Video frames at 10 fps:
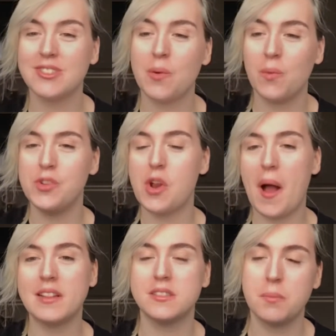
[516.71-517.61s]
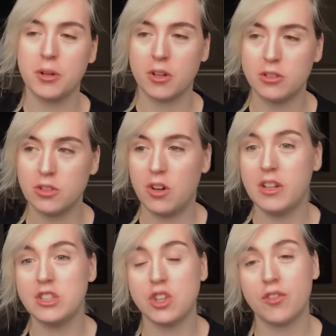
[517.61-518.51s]
book goes on
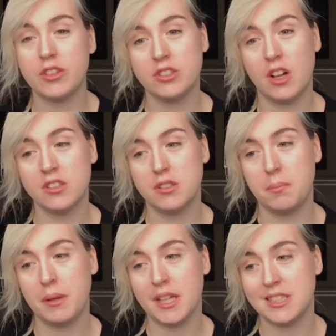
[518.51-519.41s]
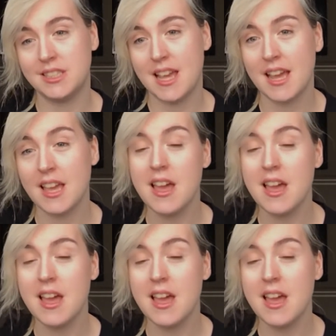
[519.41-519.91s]
and Joffrey starts to be a dick,